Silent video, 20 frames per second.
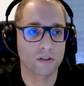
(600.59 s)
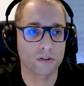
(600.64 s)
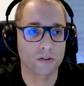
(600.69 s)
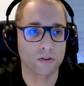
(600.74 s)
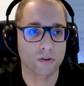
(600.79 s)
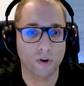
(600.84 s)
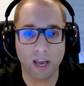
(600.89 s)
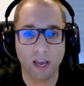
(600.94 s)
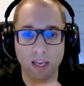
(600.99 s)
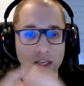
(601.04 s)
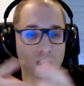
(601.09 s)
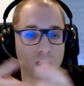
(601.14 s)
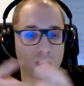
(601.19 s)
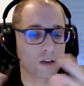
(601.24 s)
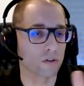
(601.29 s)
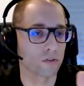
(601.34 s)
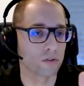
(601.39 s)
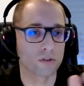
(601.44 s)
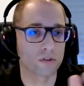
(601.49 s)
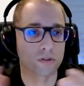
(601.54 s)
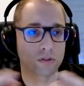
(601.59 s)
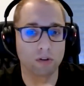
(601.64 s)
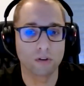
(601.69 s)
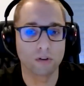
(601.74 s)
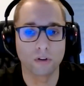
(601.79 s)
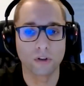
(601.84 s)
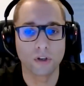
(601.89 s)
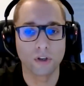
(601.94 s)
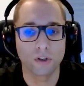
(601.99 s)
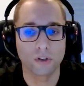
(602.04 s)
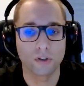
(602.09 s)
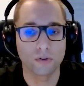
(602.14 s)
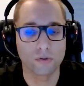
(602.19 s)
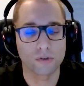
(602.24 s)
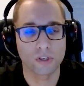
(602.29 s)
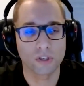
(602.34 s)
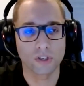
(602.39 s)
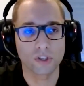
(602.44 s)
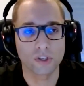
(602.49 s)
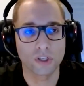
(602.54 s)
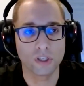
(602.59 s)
So any console using